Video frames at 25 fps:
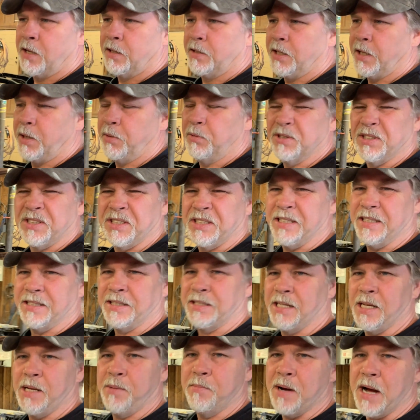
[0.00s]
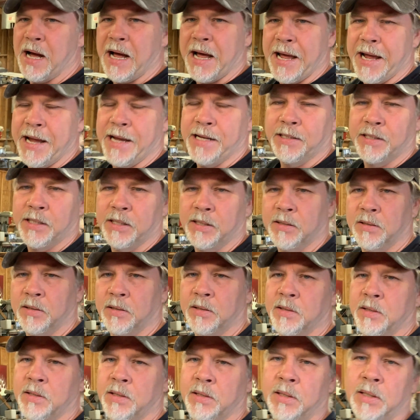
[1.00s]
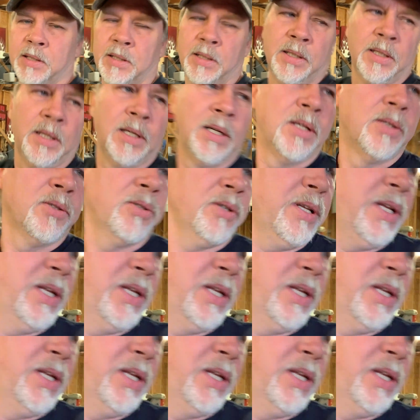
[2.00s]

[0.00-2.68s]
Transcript: think it was 16 by 8. So I